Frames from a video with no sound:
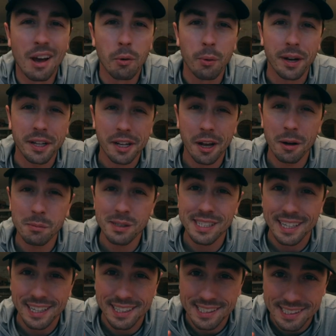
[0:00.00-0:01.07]
When it comes
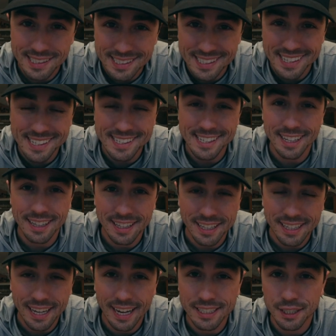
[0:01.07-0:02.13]
to consistently
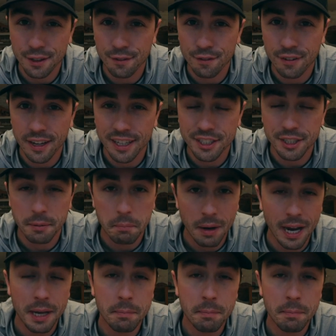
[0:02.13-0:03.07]
catching fish, in my